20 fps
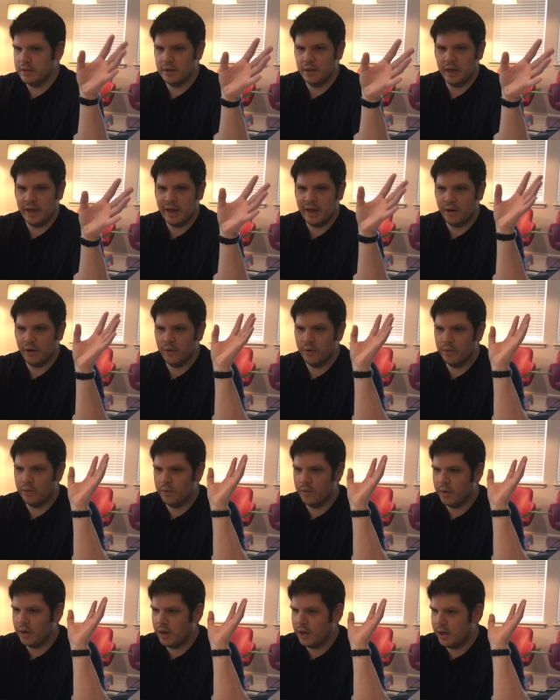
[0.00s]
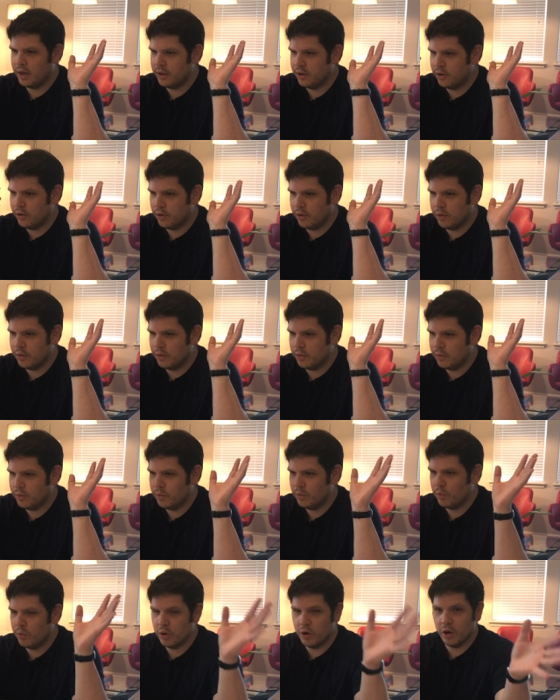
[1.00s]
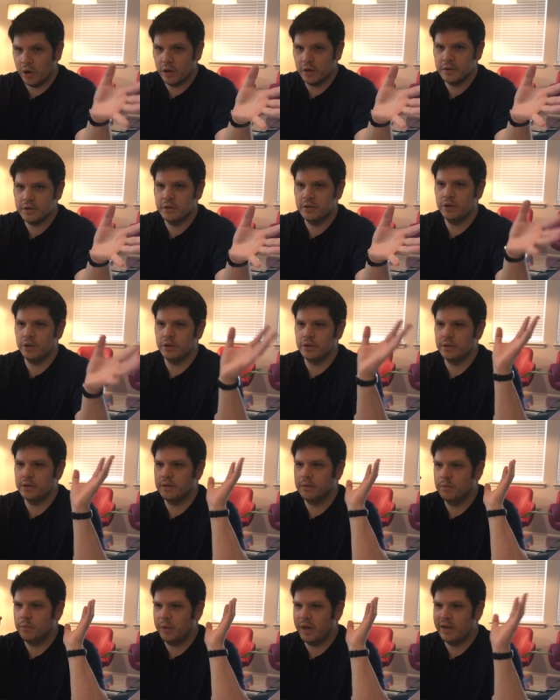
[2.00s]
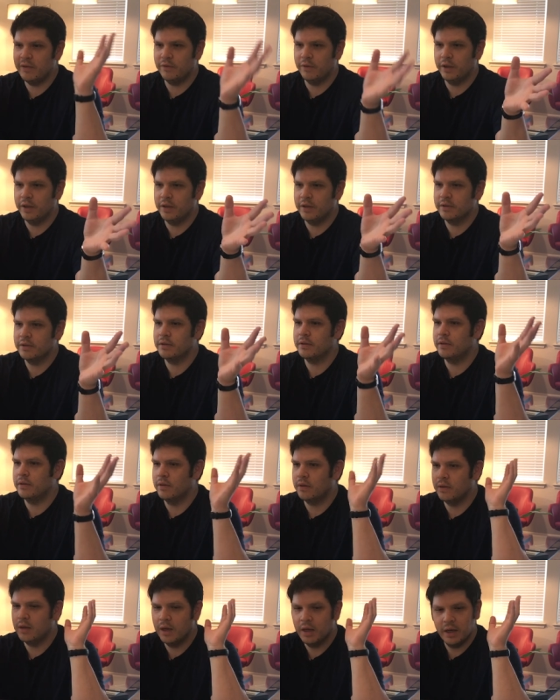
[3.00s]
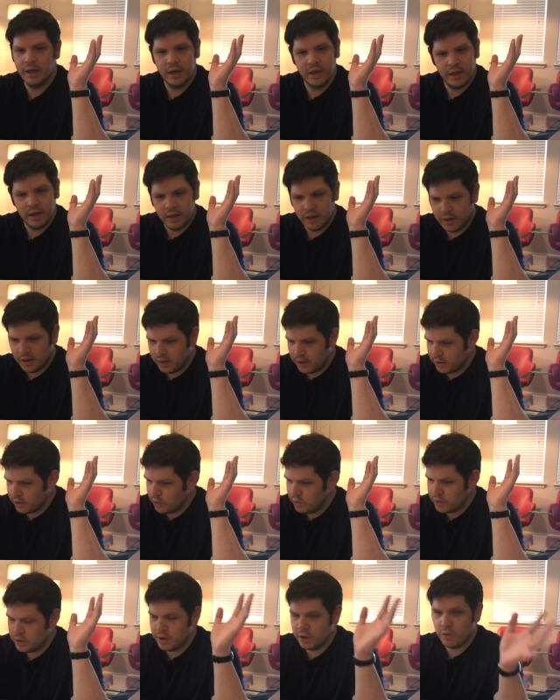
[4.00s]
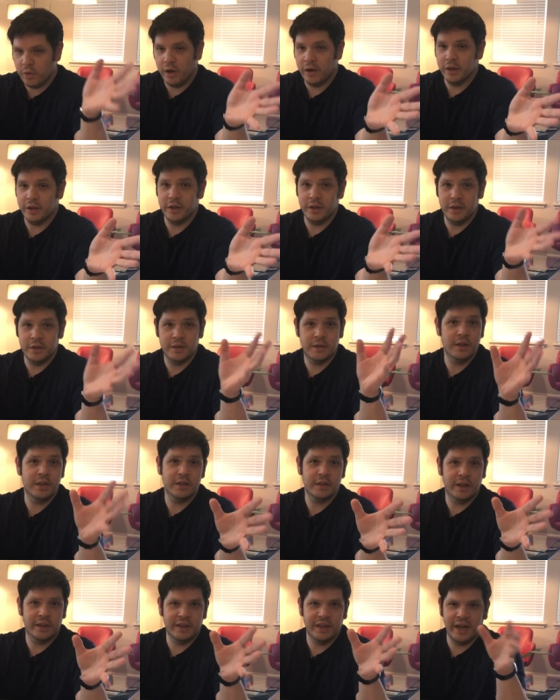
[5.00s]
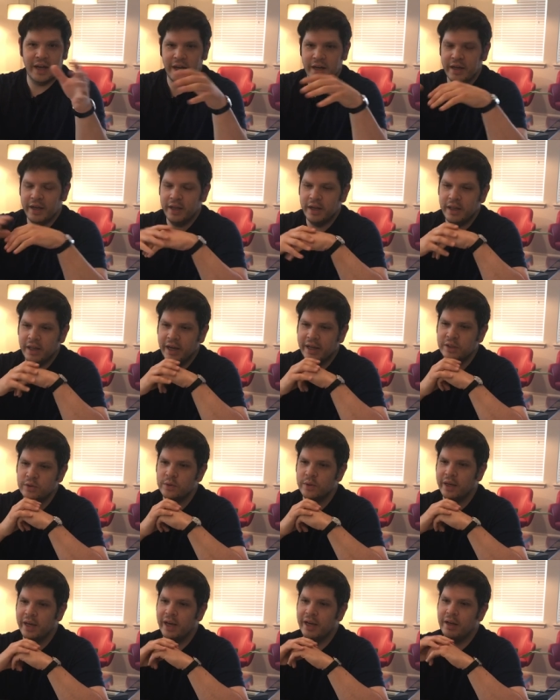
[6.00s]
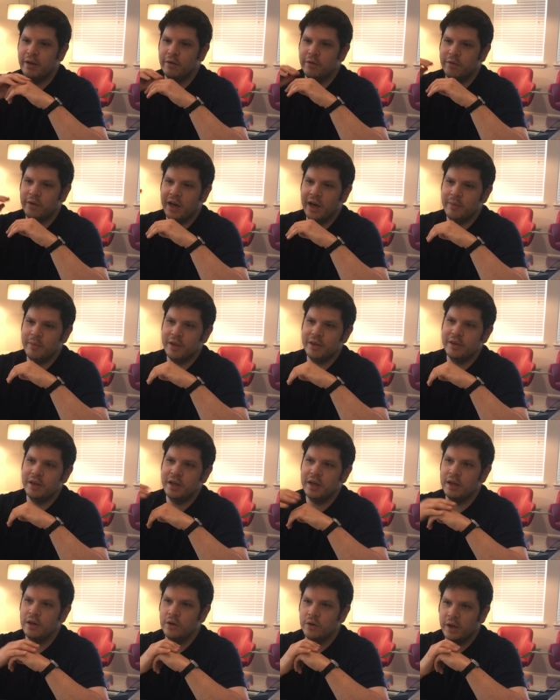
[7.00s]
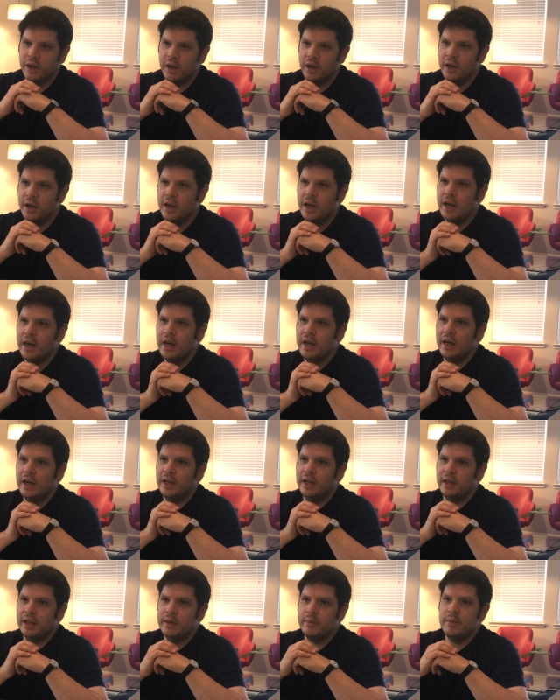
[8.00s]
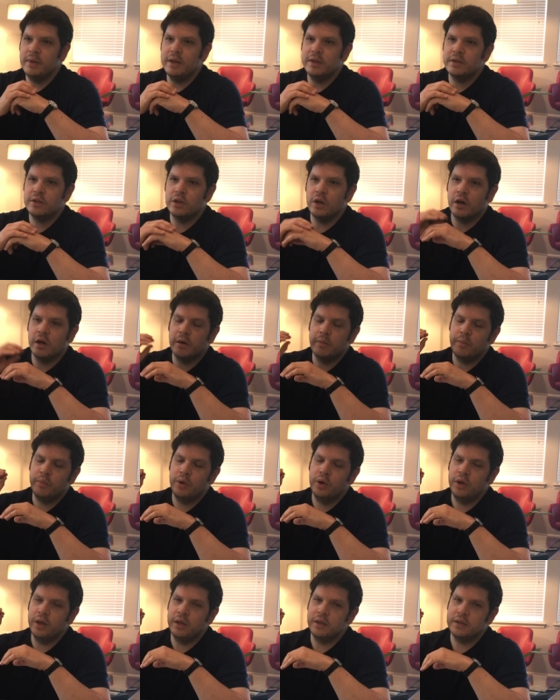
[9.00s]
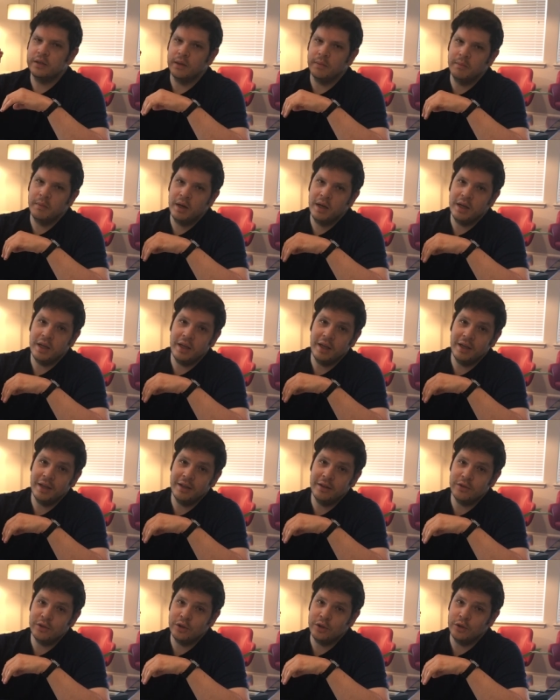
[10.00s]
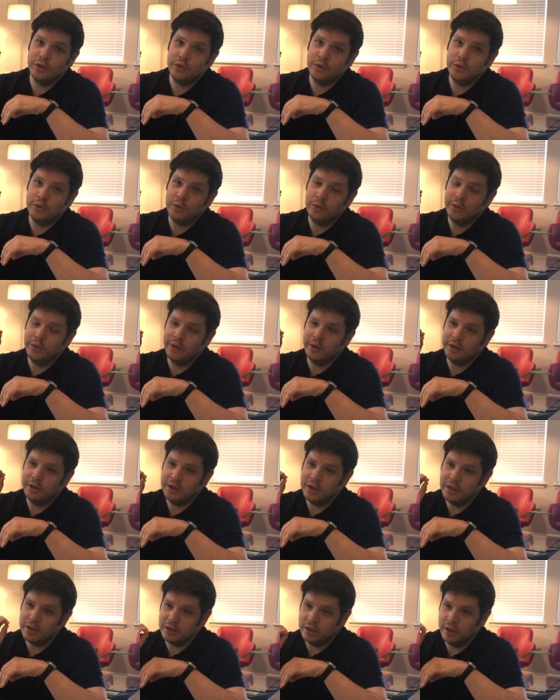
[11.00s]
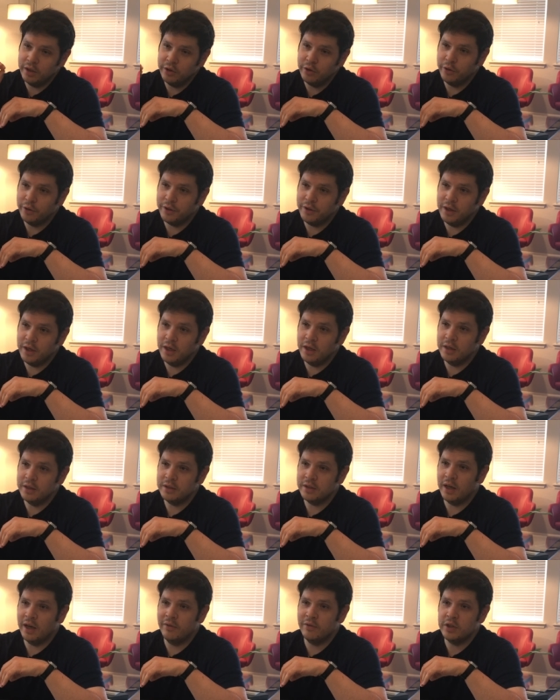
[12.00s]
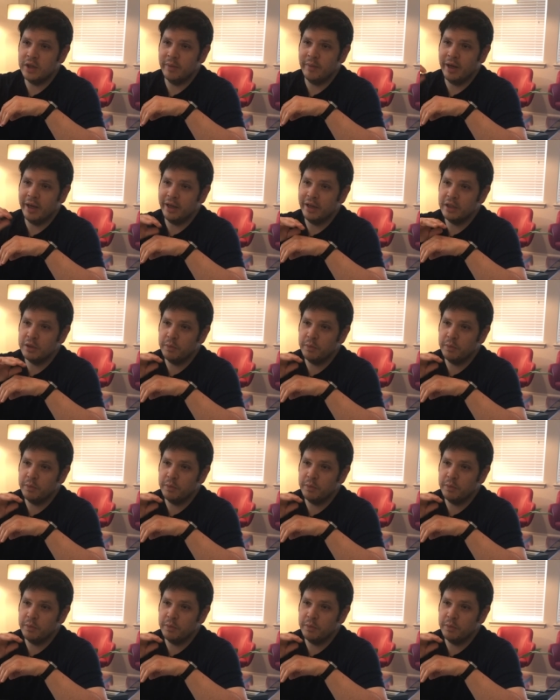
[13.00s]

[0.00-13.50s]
and how audio works, just wavelengths and uh, acoustic qualities, things like that. And that's what kind of got me thinking, okay, let me start putting some money into these little things. Obviously, I'm not going to